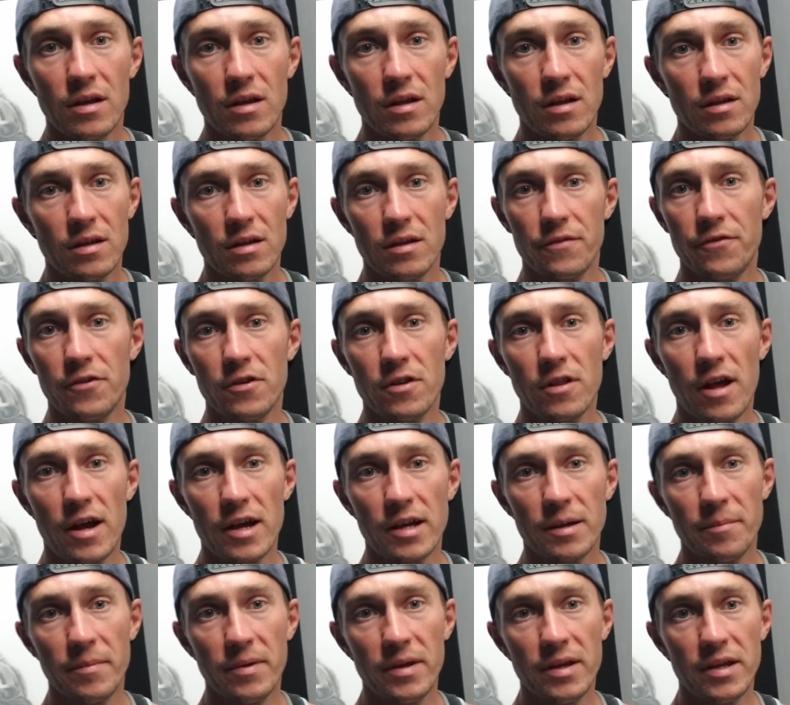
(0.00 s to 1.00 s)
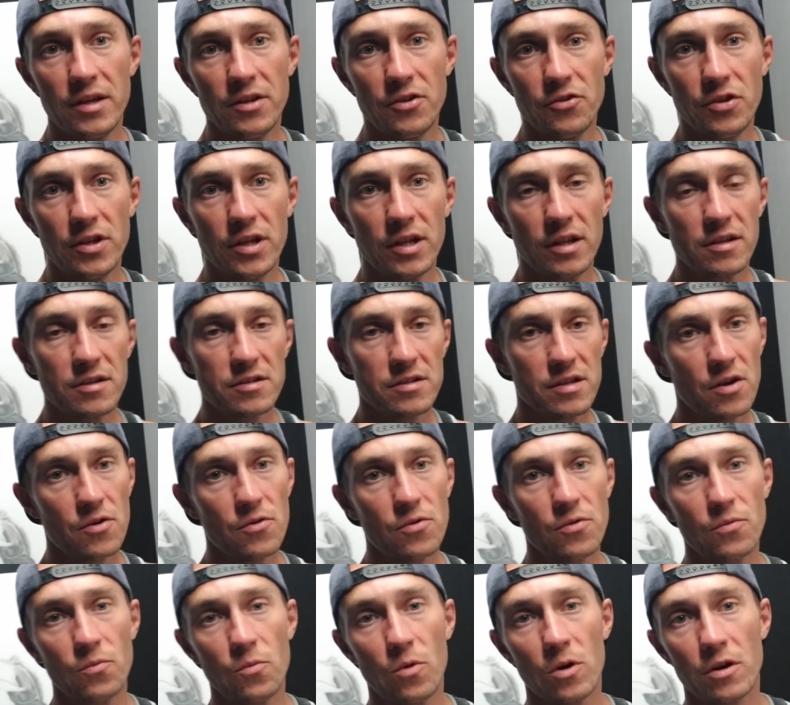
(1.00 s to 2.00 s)
if you're like me and you get in the
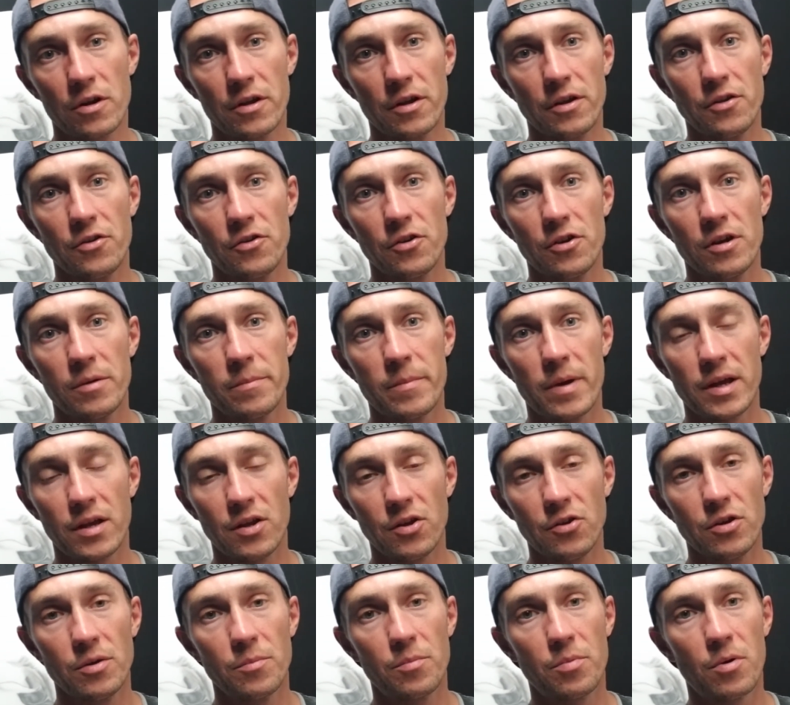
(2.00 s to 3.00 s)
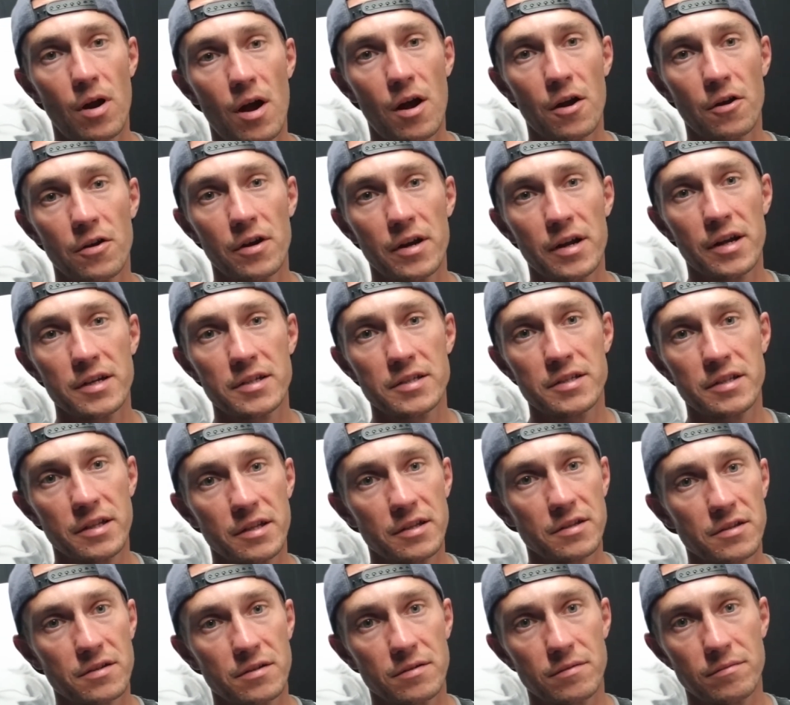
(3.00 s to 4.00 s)
zone working good, making good progress, and then
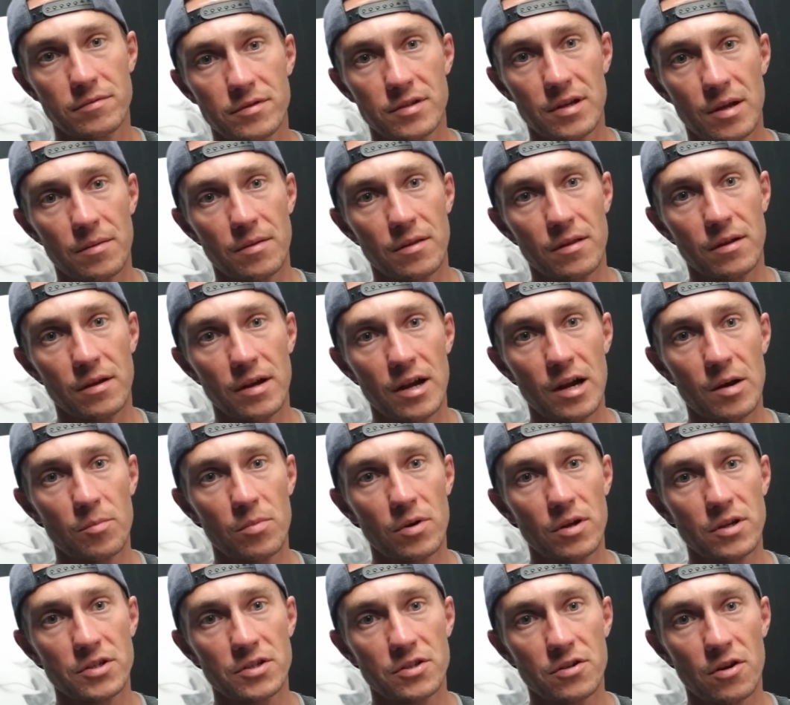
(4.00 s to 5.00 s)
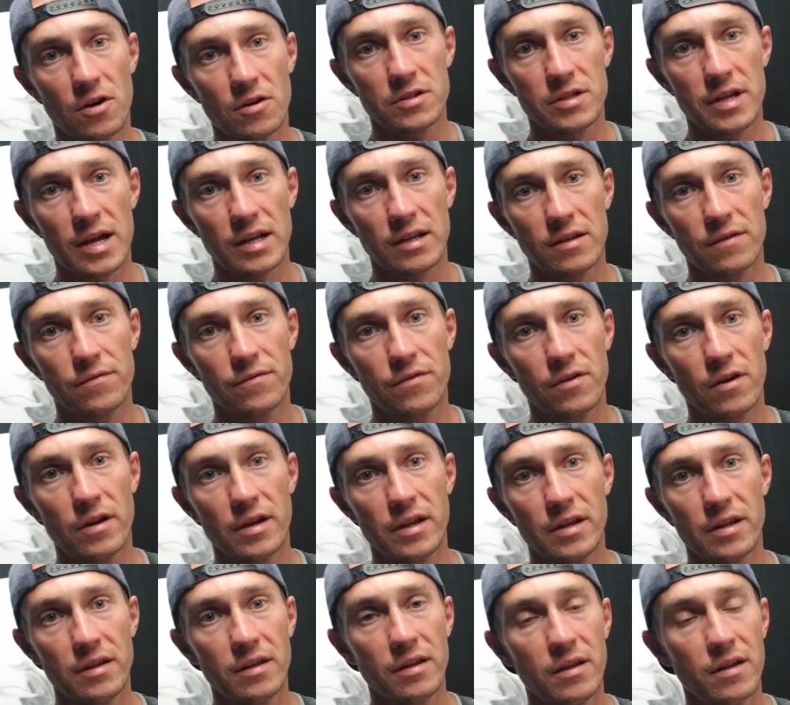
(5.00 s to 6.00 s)
the airbrush starts acting
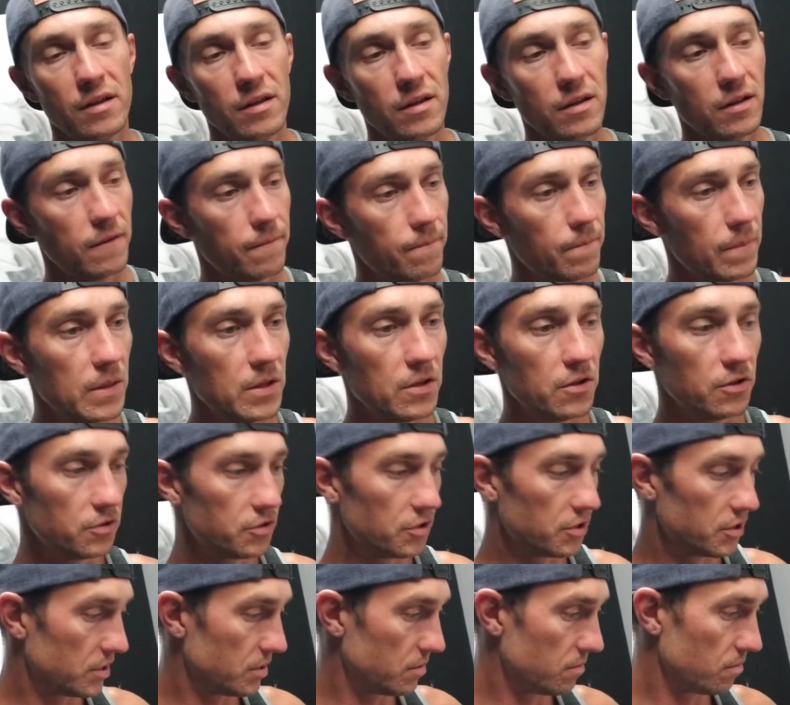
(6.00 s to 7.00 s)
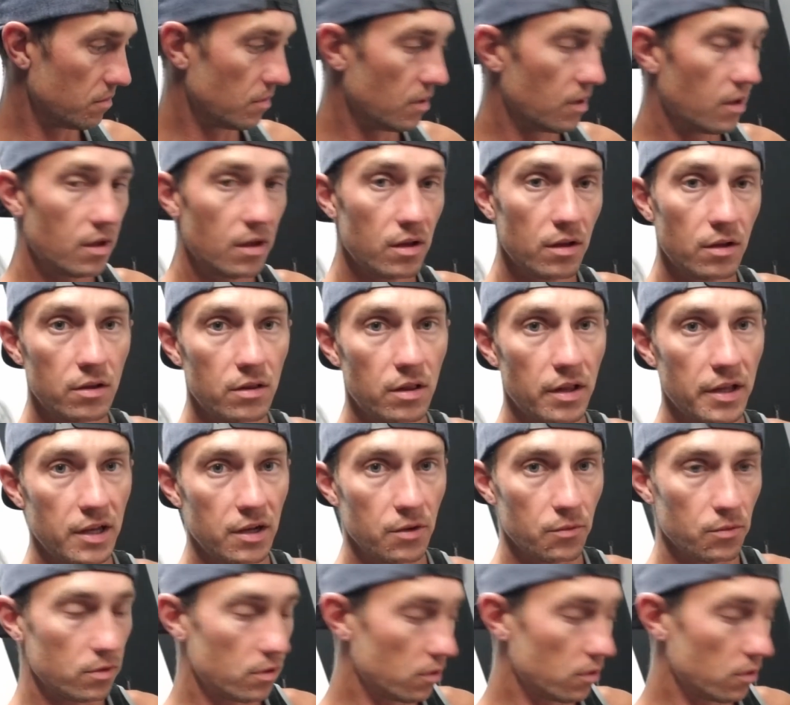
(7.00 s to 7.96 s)
funny, you can just clean it real